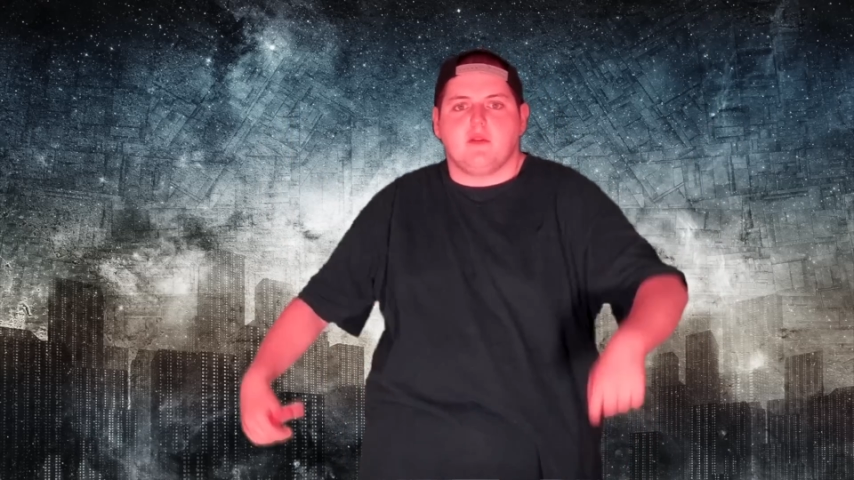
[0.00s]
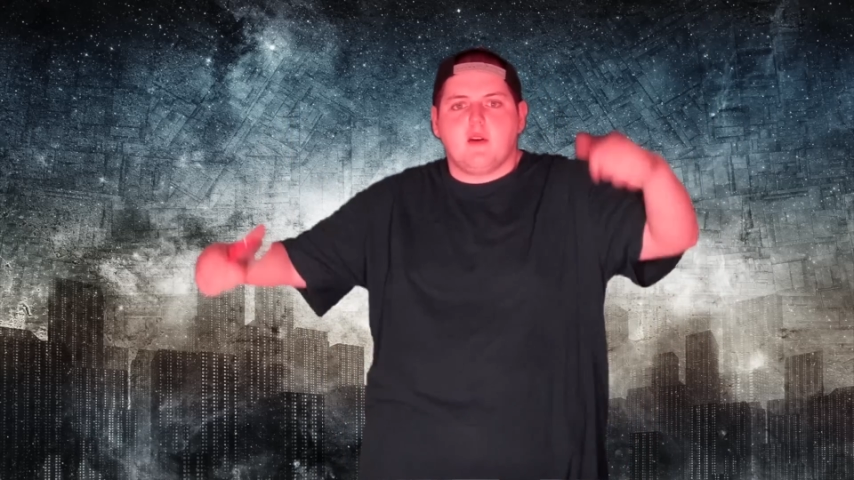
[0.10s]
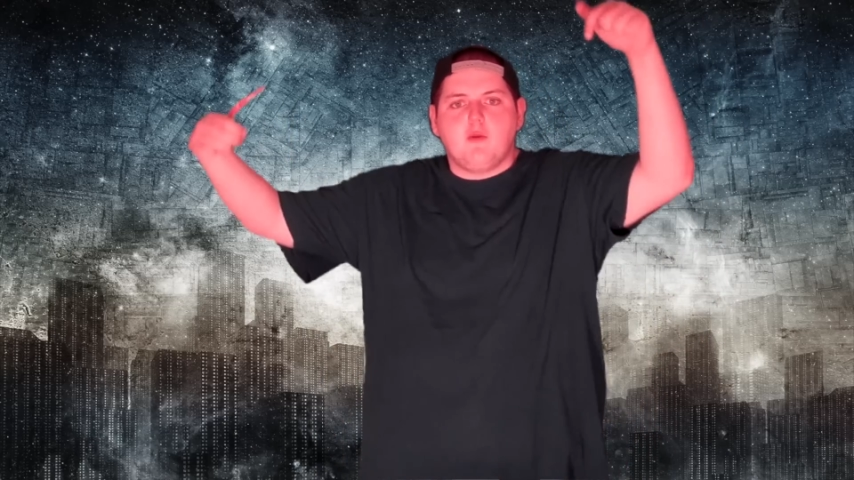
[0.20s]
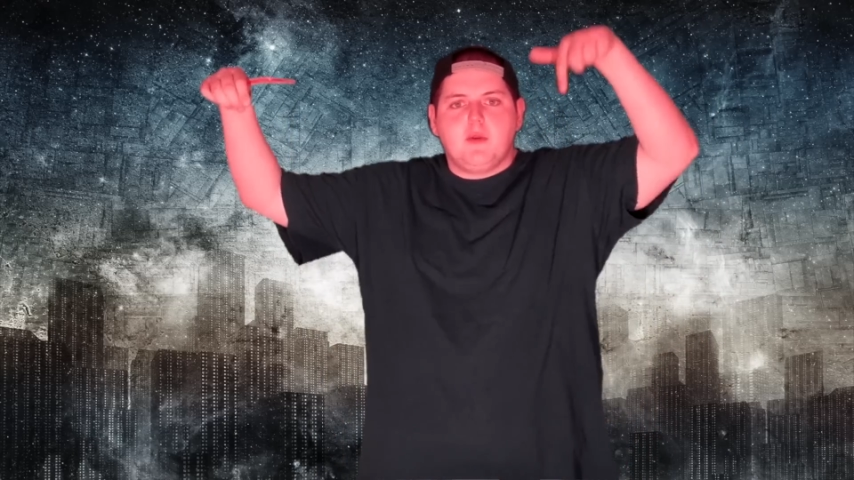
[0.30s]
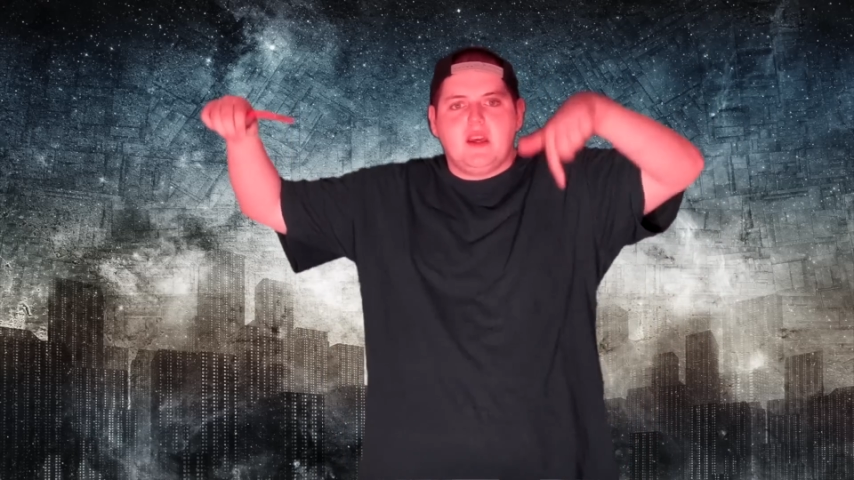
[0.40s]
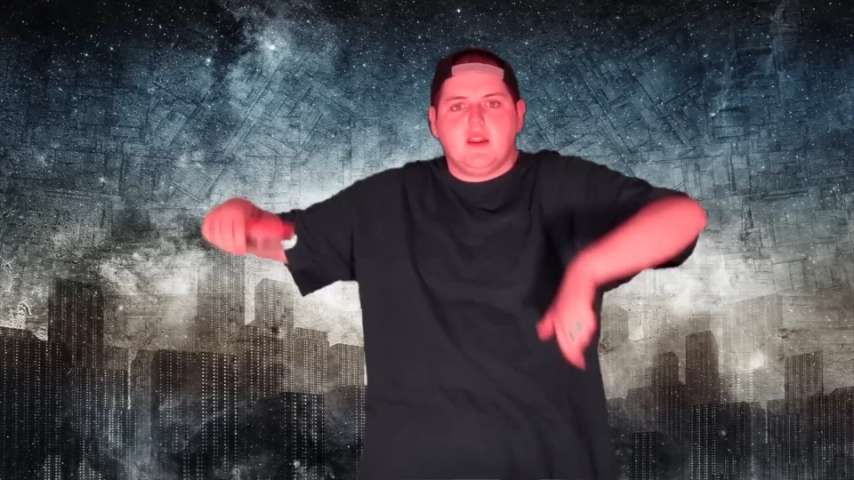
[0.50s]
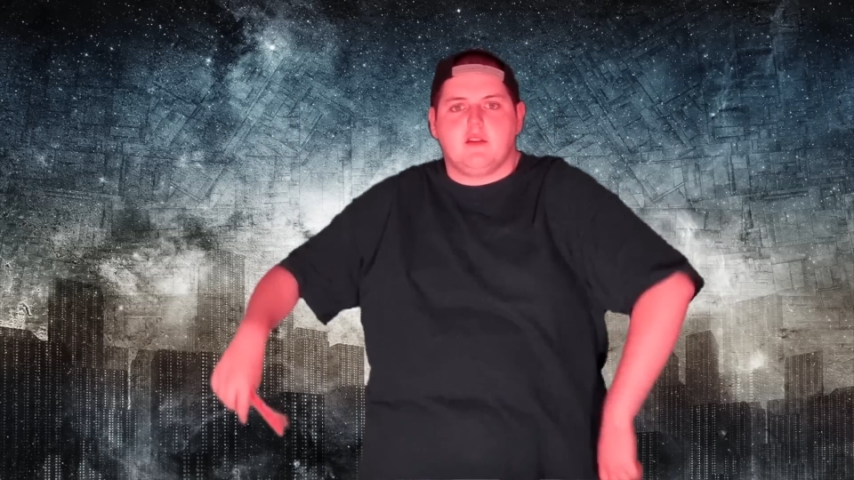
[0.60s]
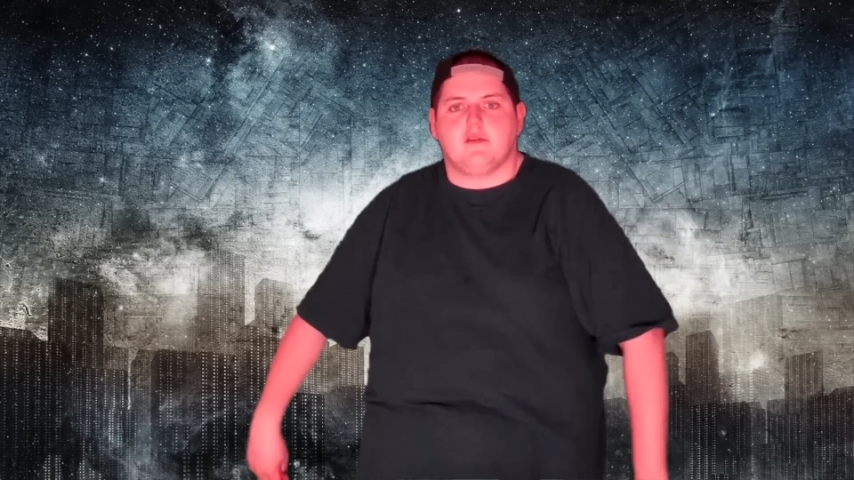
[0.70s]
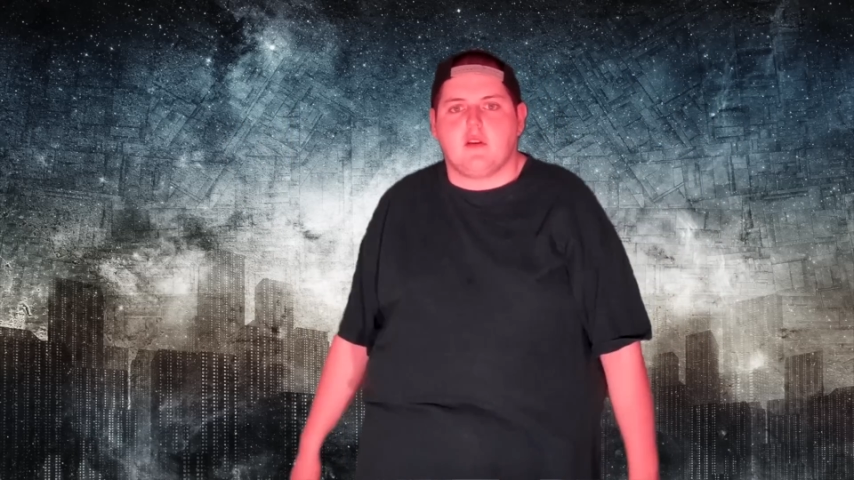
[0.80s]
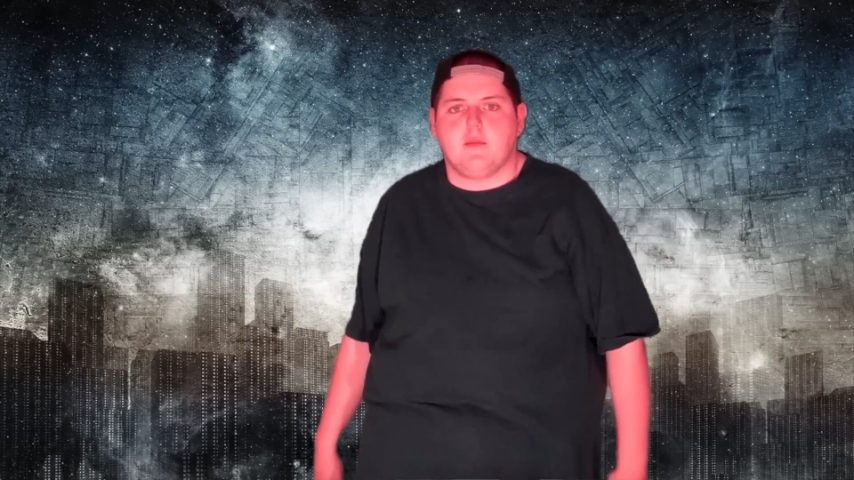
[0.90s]
Link will be in the
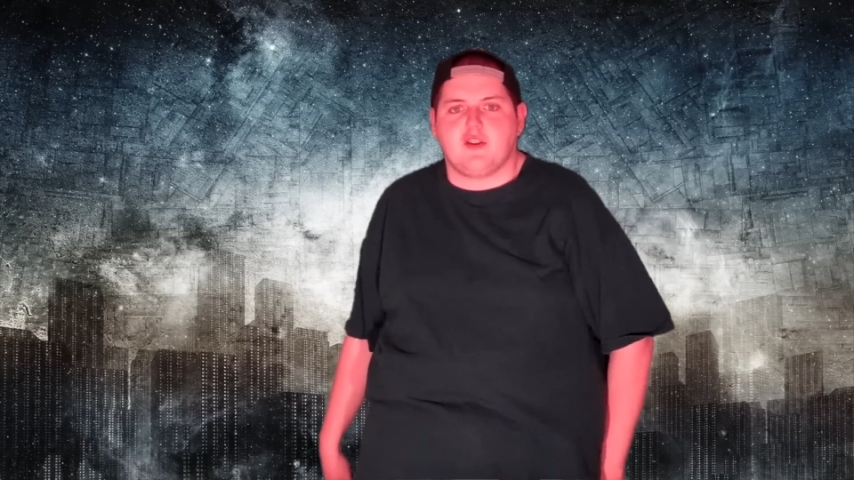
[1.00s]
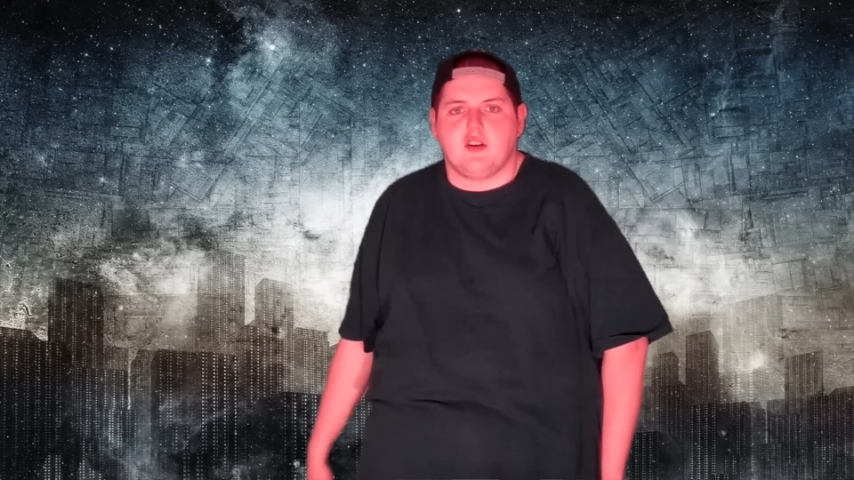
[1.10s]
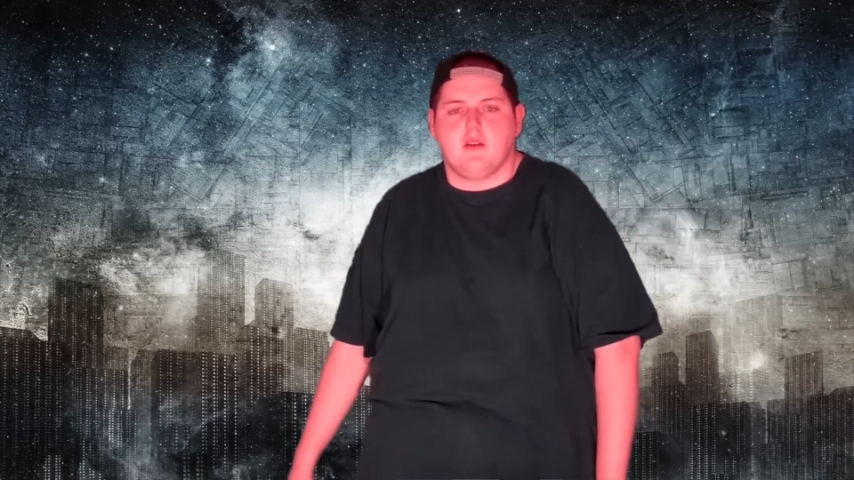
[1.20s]
description.